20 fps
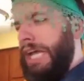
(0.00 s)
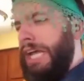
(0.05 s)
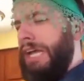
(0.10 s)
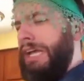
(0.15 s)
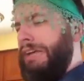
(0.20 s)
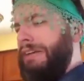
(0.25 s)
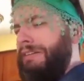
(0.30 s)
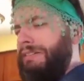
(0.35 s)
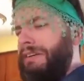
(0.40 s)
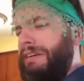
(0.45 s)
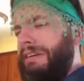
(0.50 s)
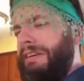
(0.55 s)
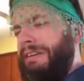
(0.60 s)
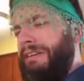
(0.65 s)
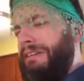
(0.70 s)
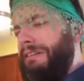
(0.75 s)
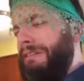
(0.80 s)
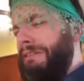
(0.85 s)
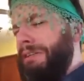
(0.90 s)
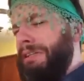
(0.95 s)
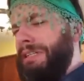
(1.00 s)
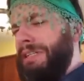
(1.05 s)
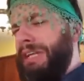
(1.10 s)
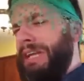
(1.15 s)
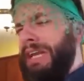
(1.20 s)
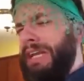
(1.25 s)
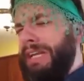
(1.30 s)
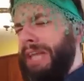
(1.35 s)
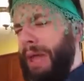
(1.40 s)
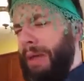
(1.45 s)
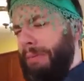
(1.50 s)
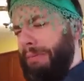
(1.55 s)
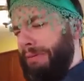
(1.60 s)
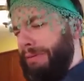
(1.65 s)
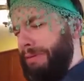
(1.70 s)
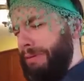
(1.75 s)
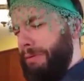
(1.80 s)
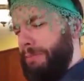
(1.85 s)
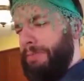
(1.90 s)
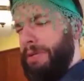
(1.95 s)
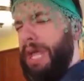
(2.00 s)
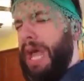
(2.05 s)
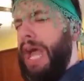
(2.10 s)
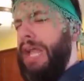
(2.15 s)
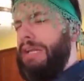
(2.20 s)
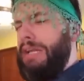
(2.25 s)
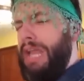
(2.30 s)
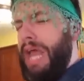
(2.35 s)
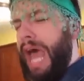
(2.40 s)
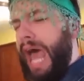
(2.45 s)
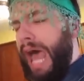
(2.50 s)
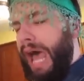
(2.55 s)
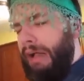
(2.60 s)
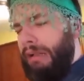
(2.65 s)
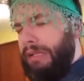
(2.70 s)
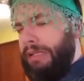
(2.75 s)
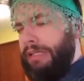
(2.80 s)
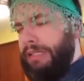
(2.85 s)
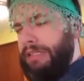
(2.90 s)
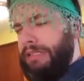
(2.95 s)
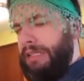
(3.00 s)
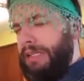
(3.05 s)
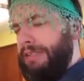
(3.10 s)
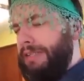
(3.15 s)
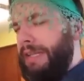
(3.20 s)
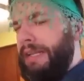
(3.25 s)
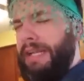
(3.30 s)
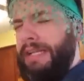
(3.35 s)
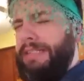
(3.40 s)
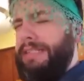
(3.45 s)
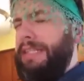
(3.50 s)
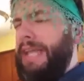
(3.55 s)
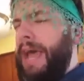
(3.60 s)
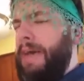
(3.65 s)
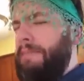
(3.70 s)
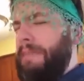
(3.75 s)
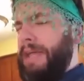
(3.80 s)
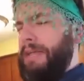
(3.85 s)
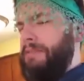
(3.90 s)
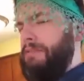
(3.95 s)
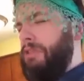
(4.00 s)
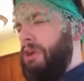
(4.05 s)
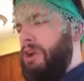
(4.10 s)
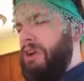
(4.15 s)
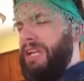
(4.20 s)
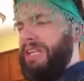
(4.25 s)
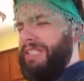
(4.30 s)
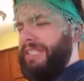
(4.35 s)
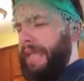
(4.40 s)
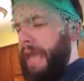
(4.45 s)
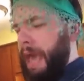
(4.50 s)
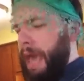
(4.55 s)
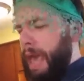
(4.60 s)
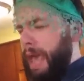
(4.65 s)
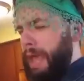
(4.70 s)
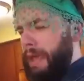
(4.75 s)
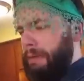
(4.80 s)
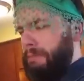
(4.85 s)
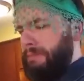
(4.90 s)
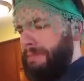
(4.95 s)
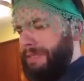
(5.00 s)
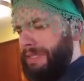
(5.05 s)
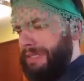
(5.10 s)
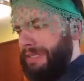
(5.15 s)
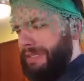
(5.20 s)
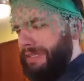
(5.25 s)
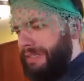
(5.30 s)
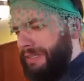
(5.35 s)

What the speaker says: It was in a dumpster behind an alley. They said he got stabbed like 30 times.